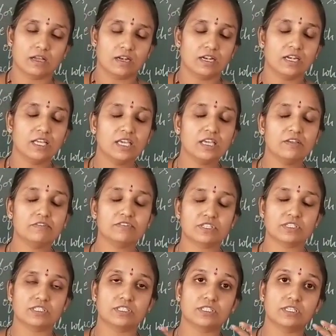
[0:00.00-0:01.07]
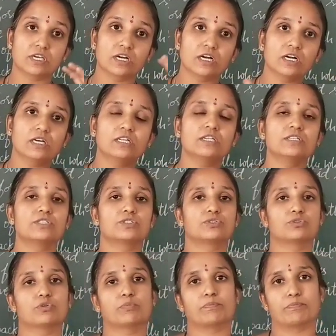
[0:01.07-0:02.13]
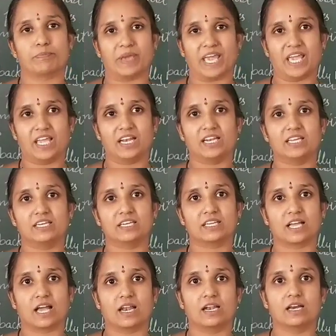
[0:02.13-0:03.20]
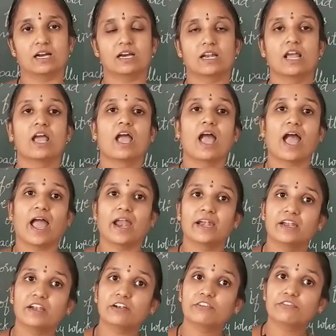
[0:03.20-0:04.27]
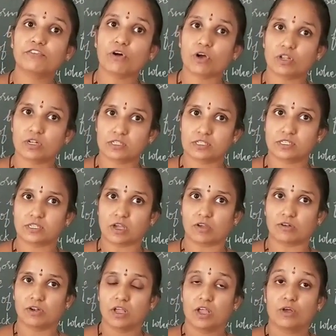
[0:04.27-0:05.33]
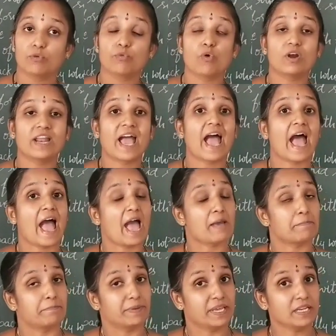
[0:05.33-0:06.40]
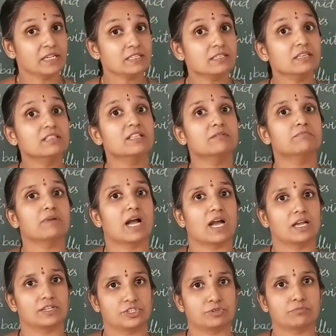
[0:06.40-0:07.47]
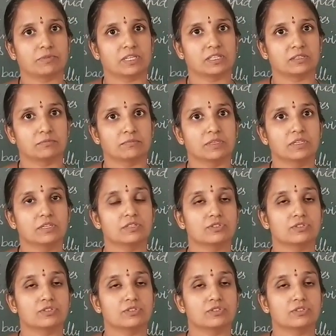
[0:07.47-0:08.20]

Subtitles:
leaves turns to pale in color and it falls down. What happens in the March month means